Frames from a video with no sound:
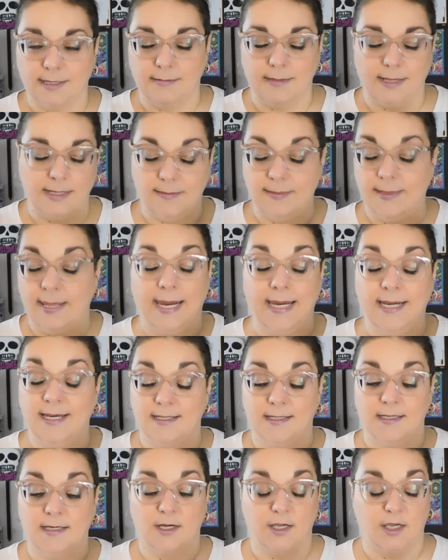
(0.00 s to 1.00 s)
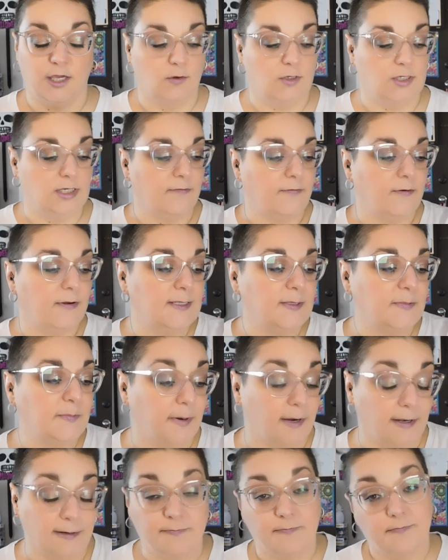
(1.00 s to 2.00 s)
It made a huge difference,
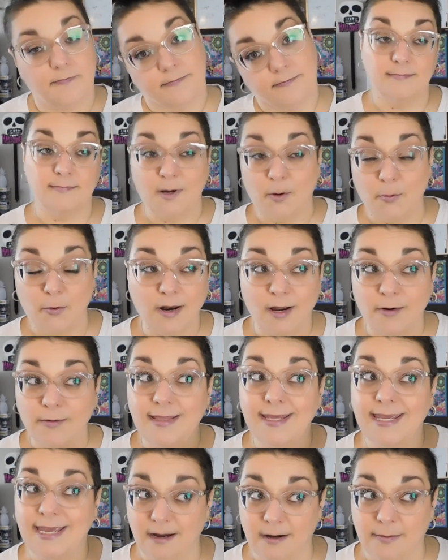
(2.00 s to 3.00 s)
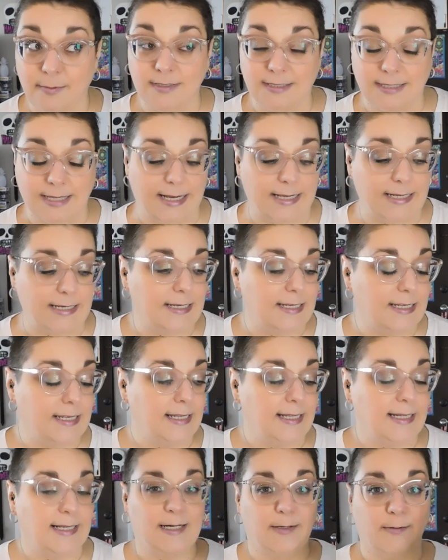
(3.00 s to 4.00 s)
but we're not really here about that.
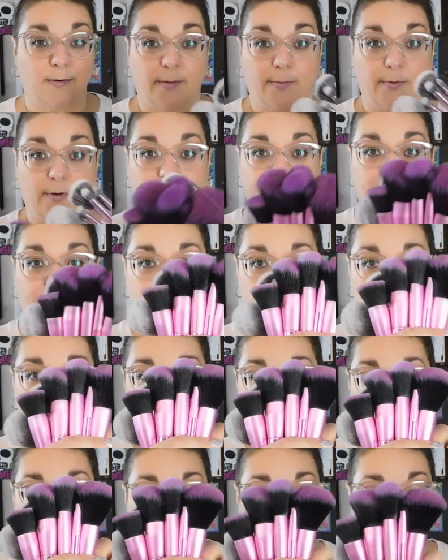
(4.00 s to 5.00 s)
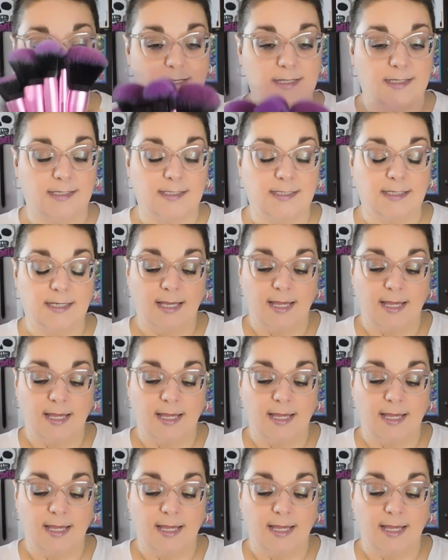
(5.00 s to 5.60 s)
We're here about like the brushes,